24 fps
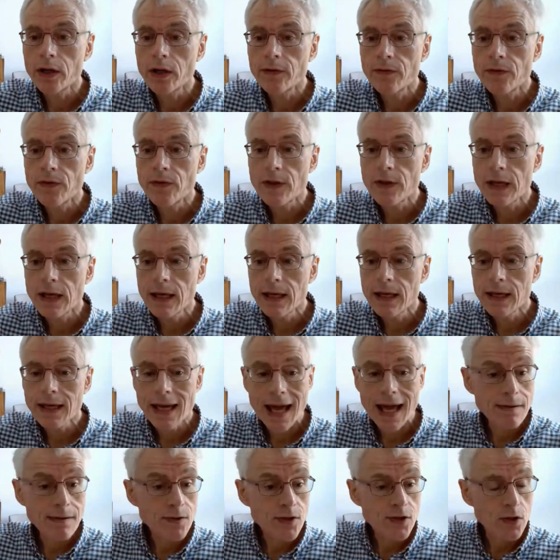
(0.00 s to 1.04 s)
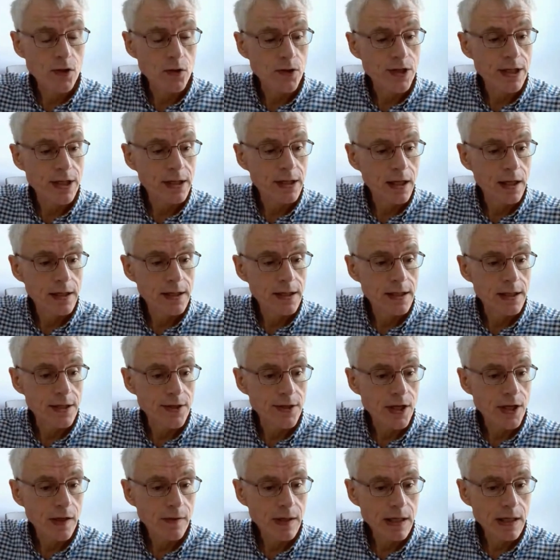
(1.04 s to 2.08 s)
one of the councils in
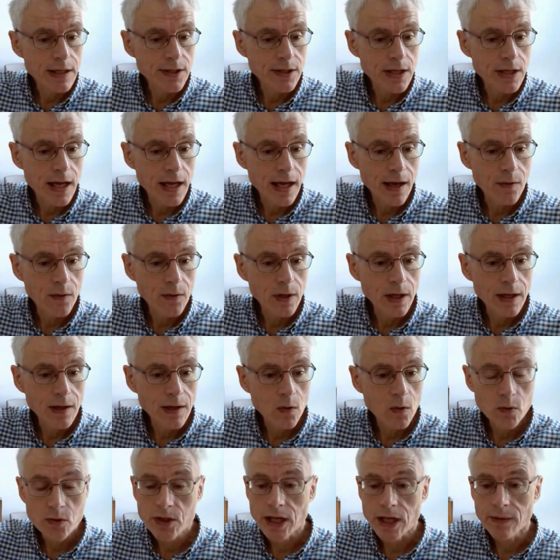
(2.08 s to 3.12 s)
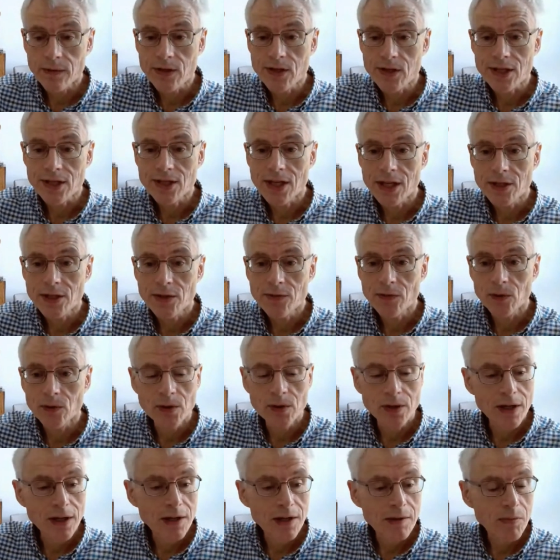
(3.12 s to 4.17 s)
London. So he's now also a
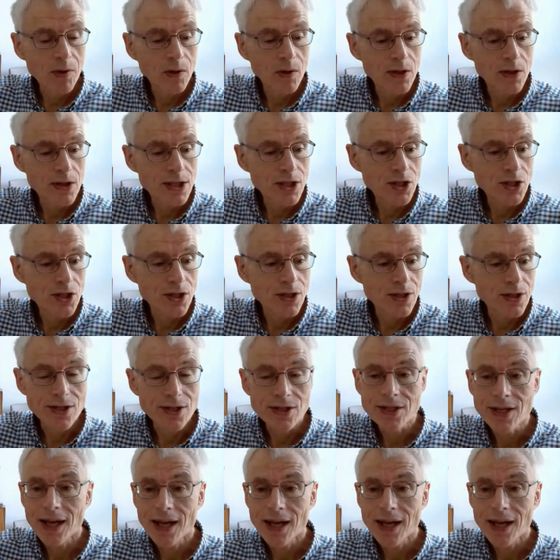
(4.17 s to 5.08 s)
successful politician.